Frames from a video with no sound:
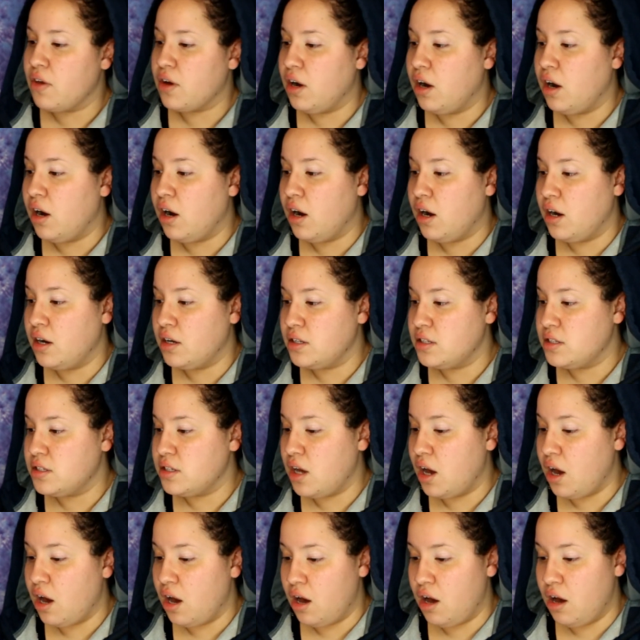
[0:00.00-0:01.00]
cons
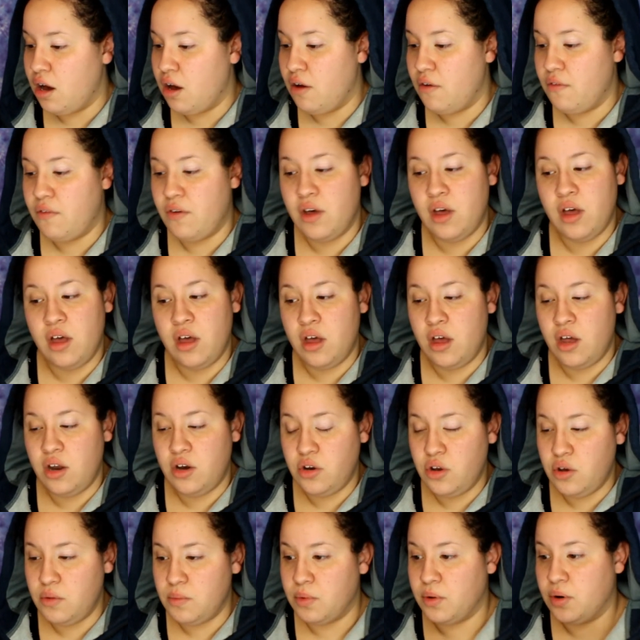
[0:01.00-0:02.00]
of
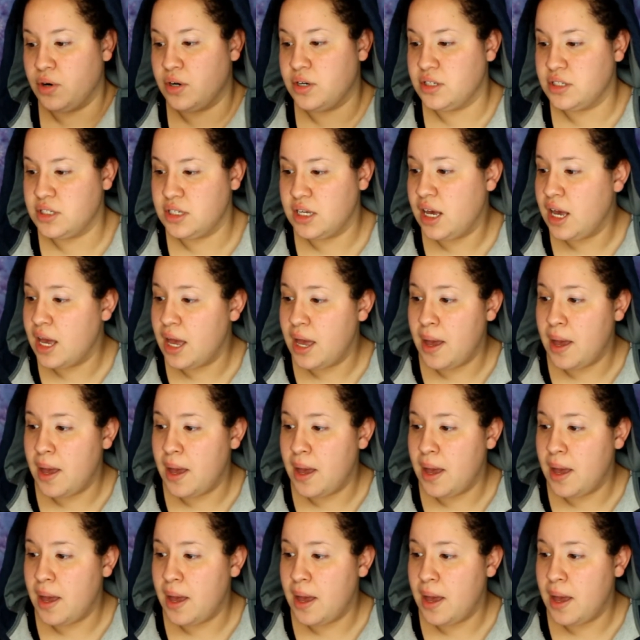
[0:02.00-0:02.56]
newborns.